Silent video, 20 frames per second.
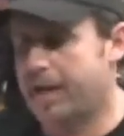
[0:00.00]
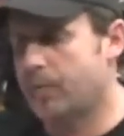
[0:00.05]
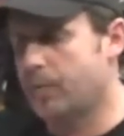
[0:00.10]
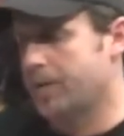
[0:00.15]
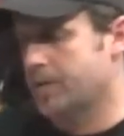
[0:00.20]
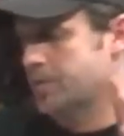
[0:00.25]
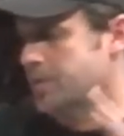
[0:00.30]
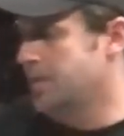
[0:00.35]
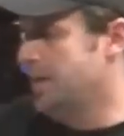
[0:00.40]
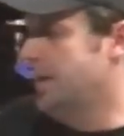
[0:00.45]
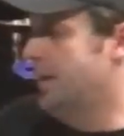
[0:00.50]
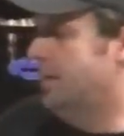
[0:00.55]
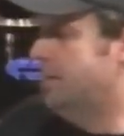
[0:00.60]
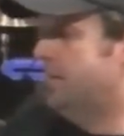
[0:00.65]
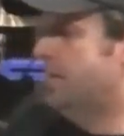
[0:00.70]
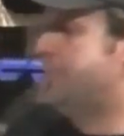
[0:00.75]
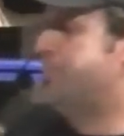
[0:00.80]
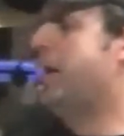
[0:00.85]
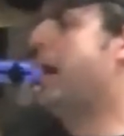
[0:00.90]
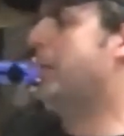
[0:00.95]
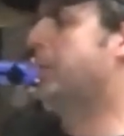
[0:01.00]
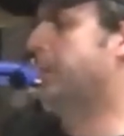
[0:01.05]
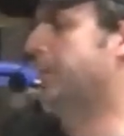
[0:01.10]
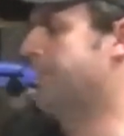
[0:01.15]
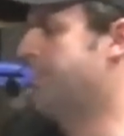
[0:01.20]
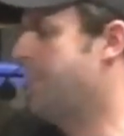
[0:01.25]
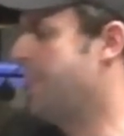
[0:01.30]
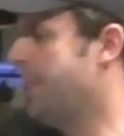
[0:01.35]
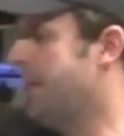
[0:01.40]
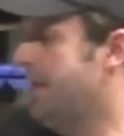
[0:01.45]
Anyways, enough
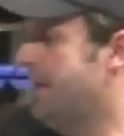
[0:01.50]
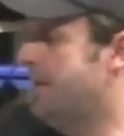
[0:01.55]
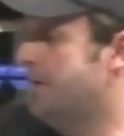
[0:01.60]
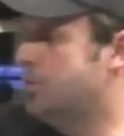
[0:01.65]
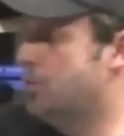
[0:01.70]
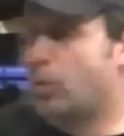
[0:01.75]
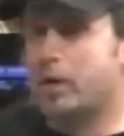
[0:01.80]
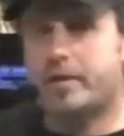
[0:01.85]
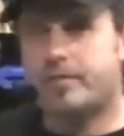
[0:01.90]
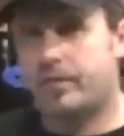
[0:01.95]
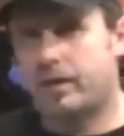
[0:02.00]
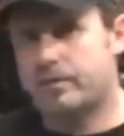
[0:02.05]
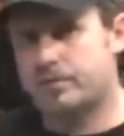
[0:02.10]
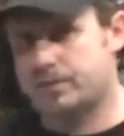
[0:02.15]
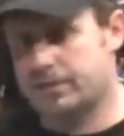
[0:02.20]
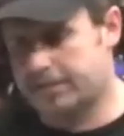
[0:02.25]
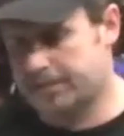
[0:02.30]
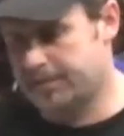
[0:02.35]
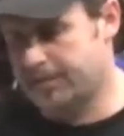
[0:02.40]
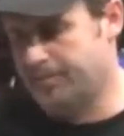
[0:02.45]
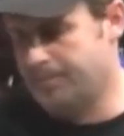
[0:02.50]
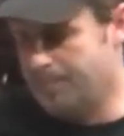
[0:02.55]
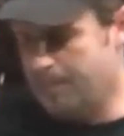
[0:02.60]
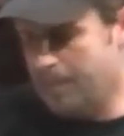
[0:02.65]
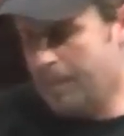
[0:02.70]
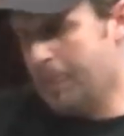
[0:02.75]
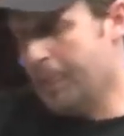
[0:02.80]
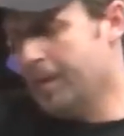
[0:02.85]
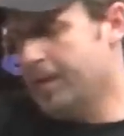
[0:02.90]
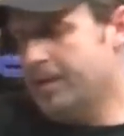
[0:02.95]
babbling. 25/16.
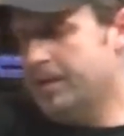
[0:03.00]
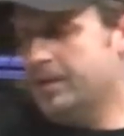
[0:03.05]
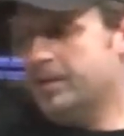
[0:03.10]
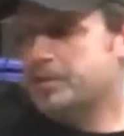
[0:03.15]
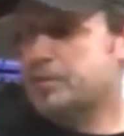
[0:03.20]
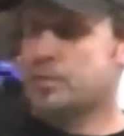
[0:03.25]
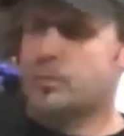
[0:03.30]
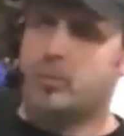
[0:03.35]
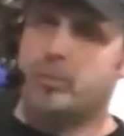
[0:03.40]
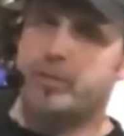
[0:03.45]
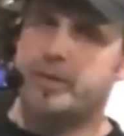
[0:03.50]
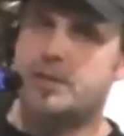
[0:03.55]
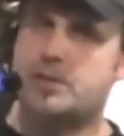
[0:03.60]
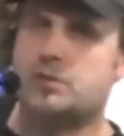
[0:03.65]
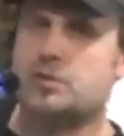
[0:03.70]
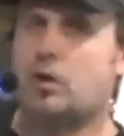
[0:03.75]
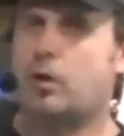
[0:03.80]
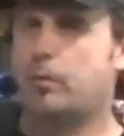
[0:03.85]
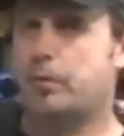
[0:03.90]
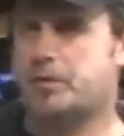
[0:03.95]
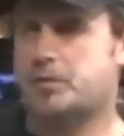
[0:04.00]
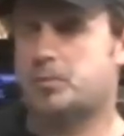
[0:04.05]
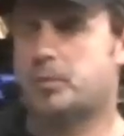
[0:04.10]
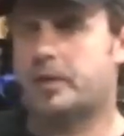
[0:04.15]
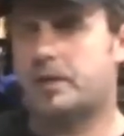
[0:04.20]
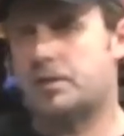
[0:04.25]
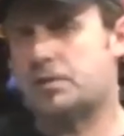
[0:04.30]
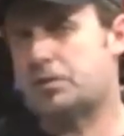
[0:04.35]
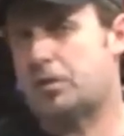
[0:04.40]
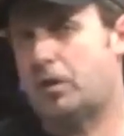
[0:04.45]
So what we're going to start with is we're
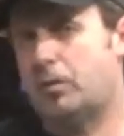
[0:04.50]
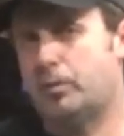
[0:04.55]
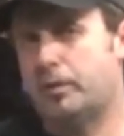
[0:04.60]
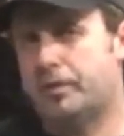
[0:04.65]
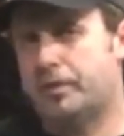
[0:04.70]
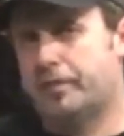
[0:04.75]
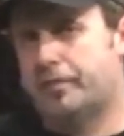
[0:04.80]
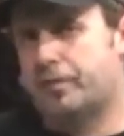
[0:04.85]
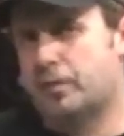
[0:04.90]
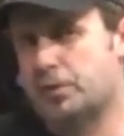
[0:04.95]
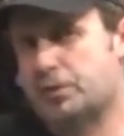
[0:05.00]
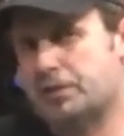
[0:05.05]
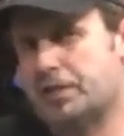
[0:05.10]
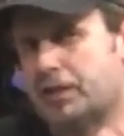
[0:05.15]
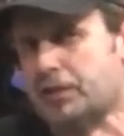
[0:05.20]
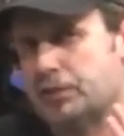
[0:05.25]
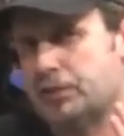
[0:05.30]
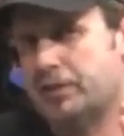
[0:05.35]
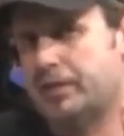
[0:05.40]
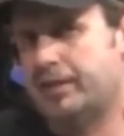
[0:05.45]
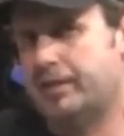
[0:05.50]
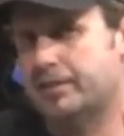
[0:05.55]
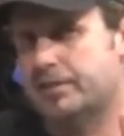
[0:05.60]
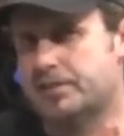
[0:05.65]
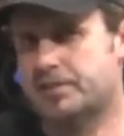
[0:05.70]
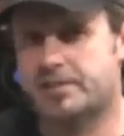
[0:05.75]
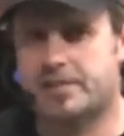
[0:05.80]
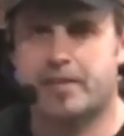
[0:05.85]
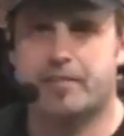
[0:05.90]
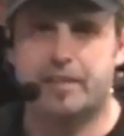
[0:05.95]
going to start with the first section in
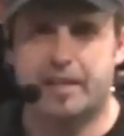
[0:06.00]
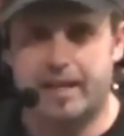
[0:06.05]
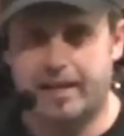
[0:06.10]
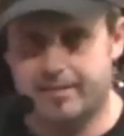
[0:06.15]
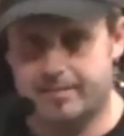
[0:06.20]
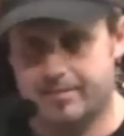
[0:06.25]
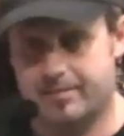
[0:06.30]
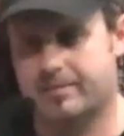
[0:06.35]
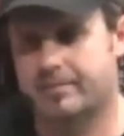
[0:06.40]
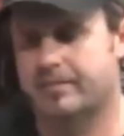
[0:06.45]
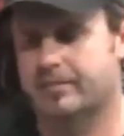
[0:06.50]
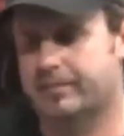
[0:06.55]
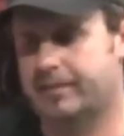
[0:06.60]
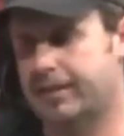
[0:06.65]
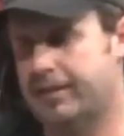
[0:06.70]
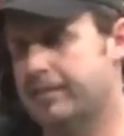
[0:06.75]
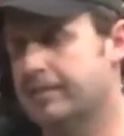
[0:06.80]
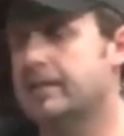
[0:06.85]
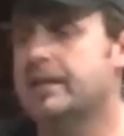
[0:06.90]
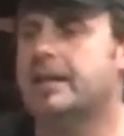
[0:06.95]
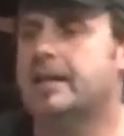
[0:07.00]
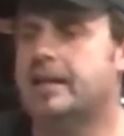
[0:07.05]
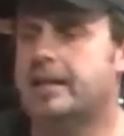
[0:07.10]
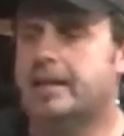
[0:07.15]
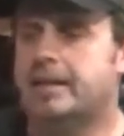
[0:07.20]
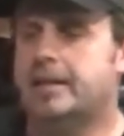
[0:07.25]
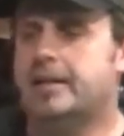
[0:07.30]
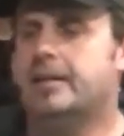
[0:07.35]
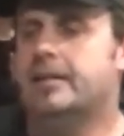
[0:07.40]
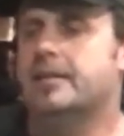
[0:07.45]
7/8, okay?
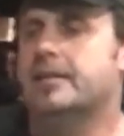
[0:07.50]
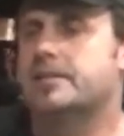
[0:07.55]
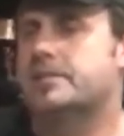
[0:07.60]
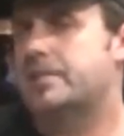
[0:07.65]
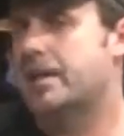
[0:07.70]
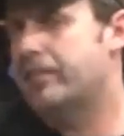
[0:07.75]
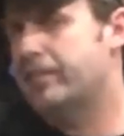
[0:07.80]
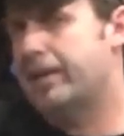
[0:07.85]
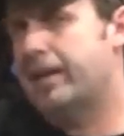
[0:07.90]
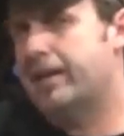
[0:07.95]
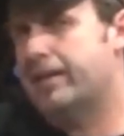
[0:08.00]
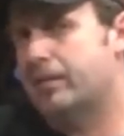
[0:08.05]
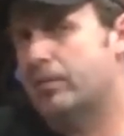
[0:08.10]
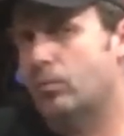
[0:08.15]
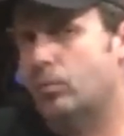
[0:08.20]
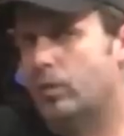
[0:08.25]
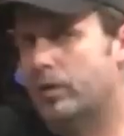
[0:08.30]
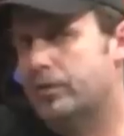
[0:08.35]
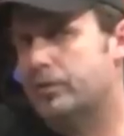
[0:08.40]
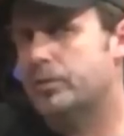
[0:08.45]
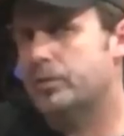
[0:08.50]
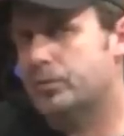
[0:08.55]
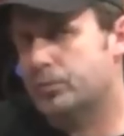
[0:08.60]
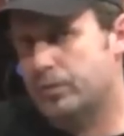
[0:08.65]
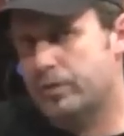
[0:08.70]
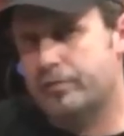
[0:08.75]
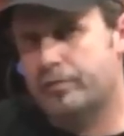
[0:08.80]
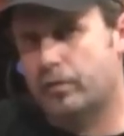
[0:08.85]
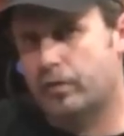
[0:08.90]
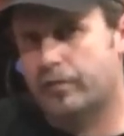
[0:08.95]
7/8, 1, 2,
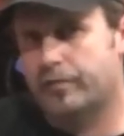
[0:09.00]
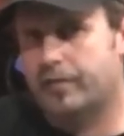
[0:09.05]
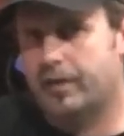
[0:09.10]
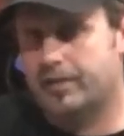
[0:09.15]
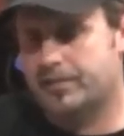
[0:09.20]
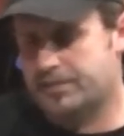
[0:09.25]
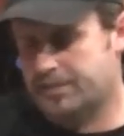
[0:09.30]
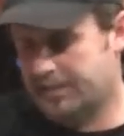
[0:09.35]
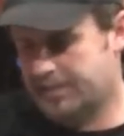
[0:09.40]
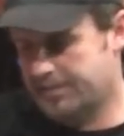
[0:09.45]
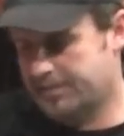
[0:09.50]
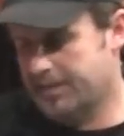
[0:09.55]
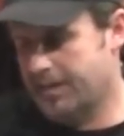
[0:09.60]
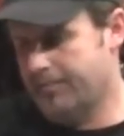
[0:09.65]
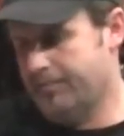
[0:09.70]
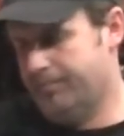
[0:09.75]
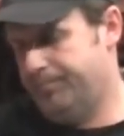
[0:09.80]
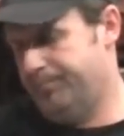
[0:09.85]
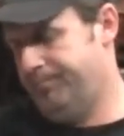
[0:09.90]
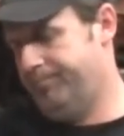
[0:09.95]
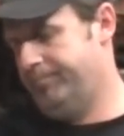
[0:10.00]
3, 4, 5, 6, 7.